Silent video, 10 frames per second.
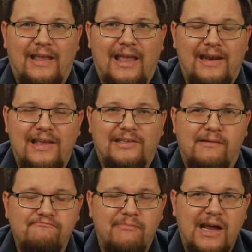it is
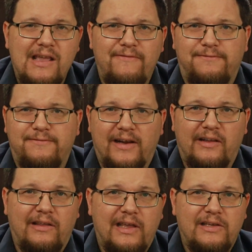a money
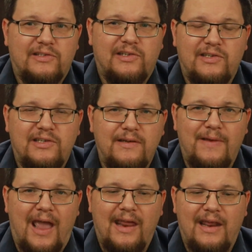funneling
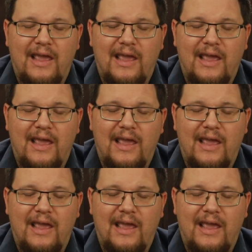system and,